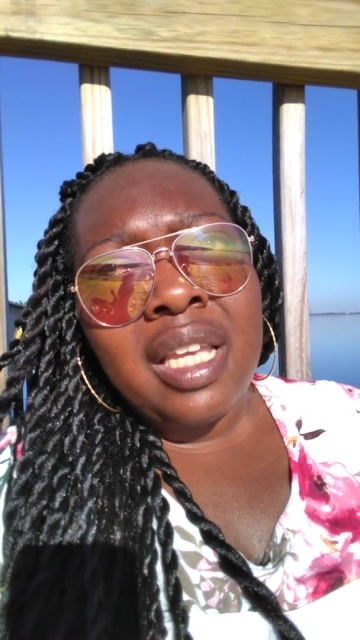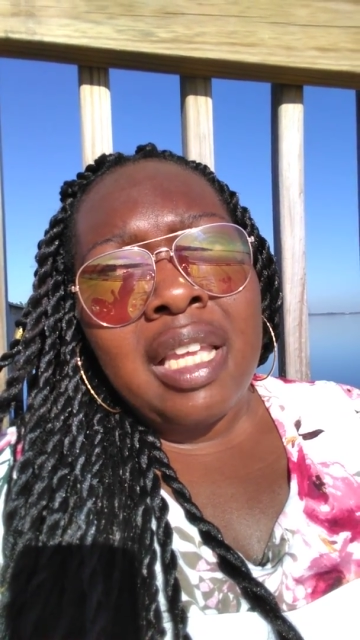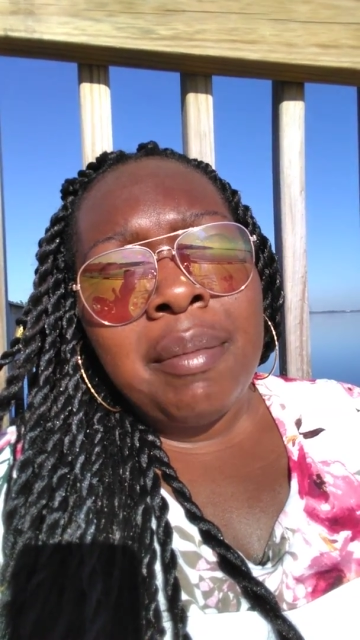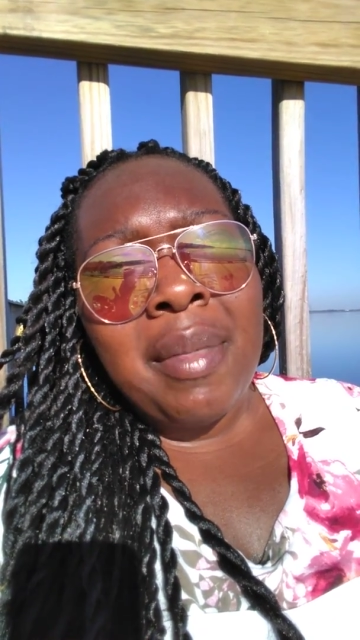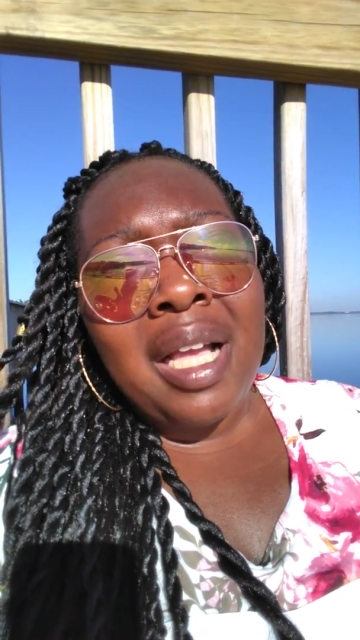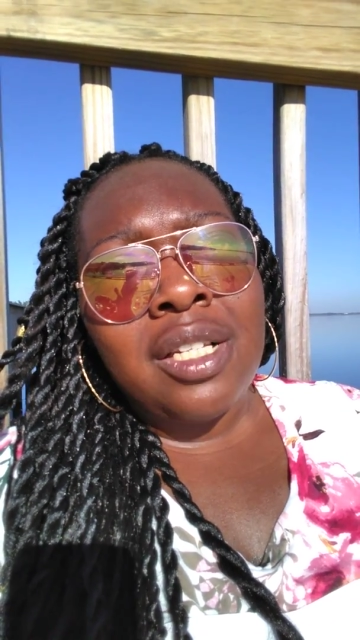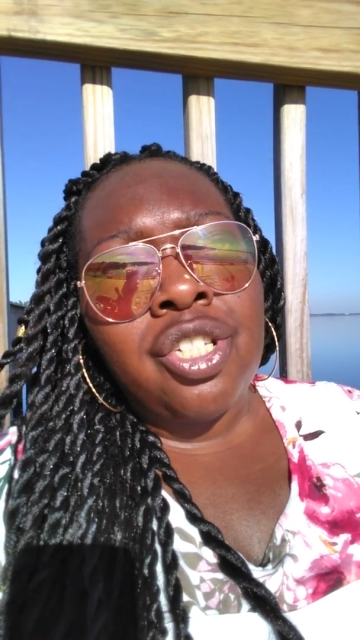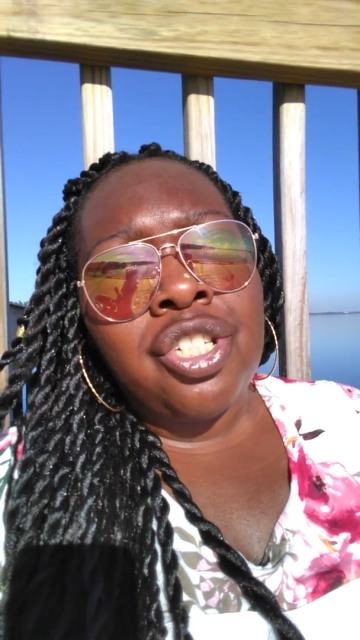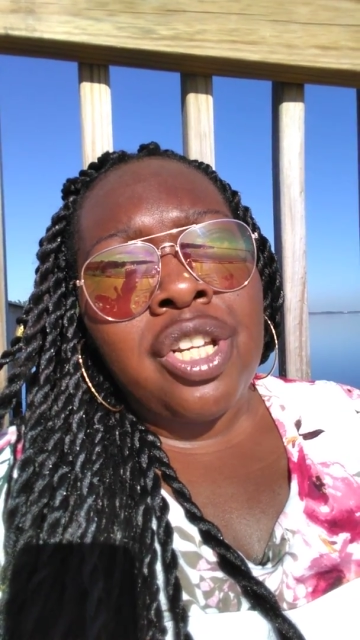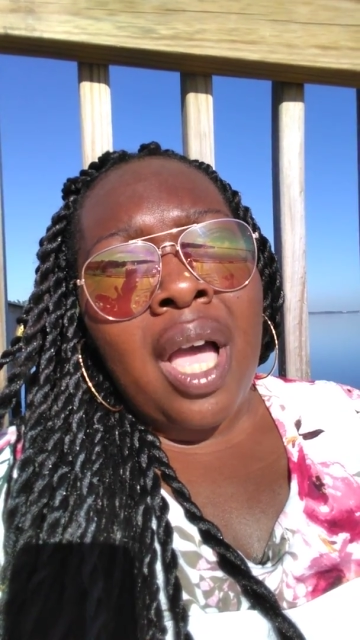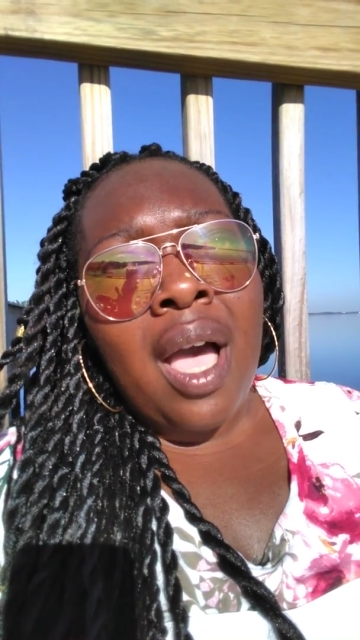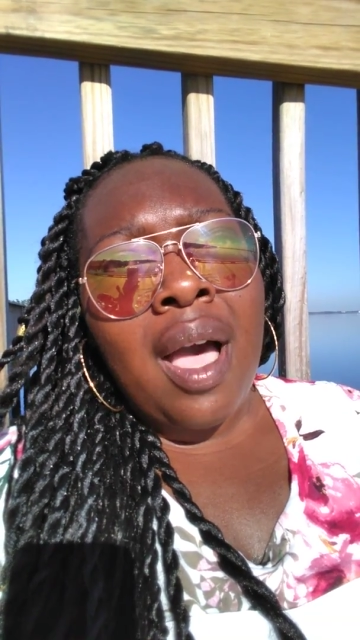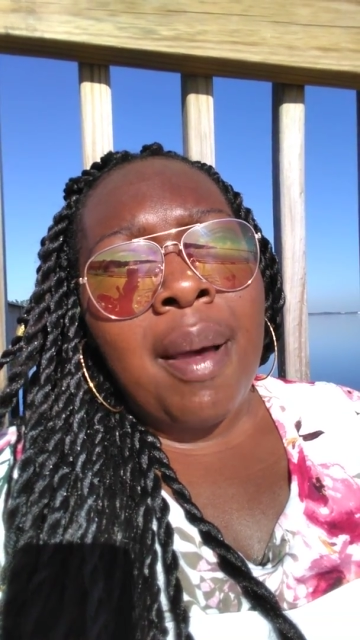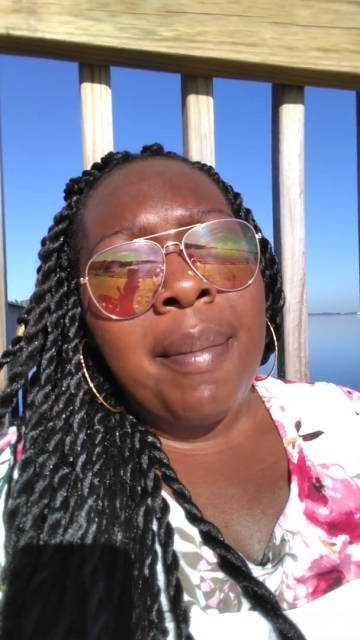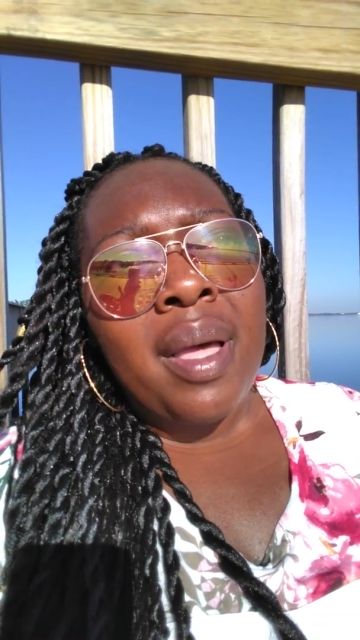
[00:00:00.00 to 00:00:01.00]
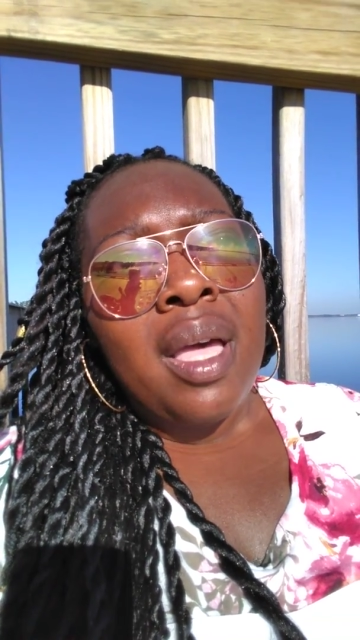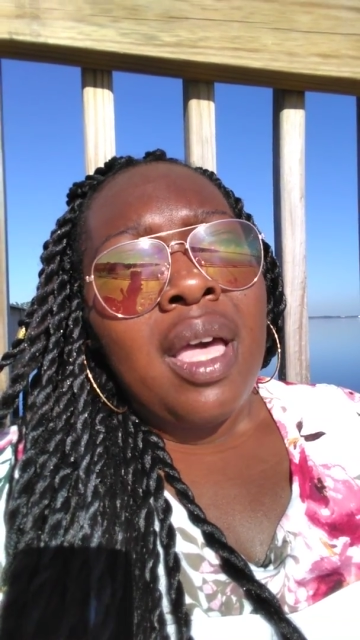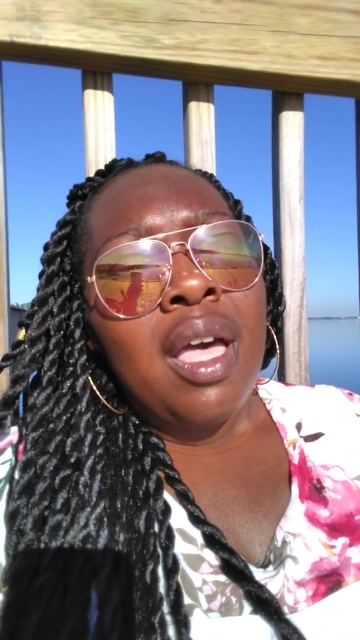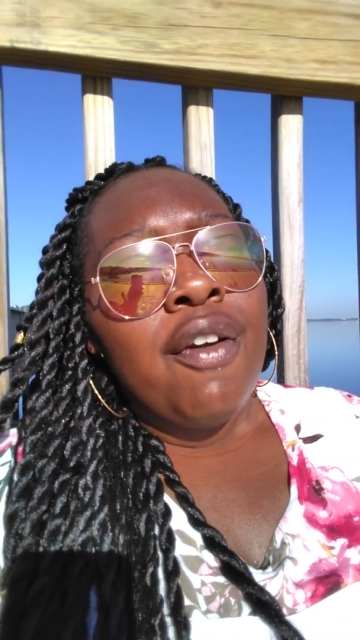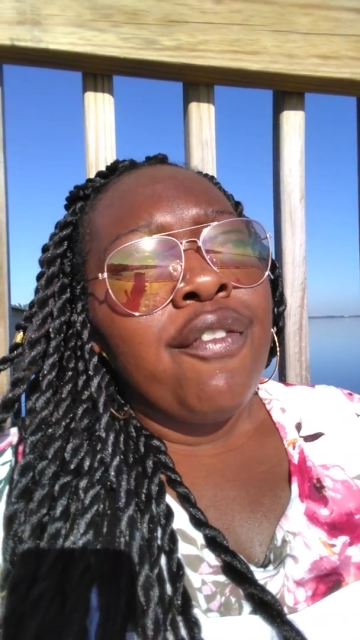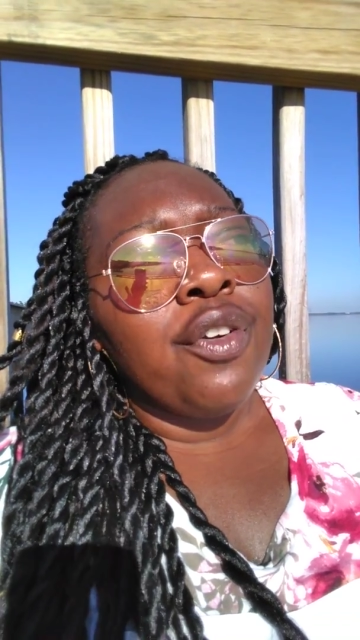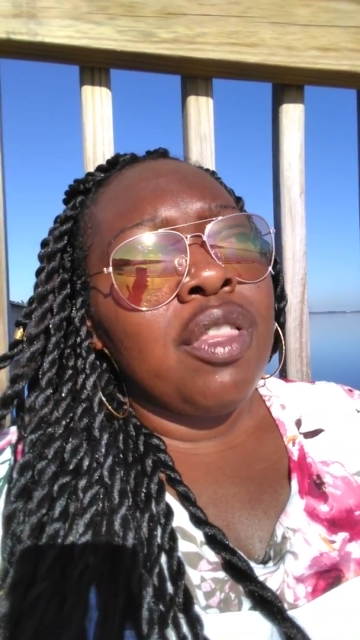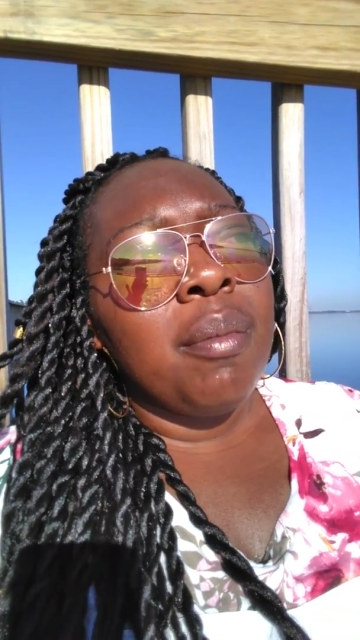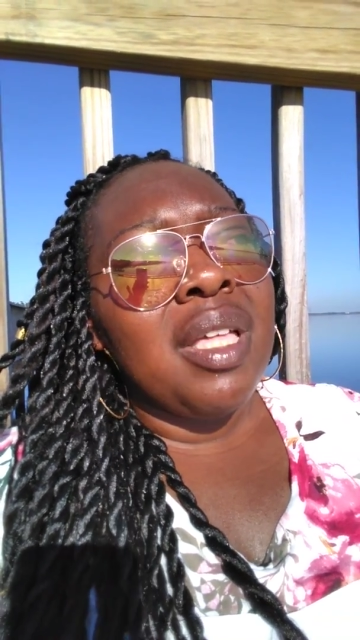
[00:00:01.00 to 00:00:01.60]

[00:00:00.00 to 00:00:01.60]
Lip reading: in my shop. For the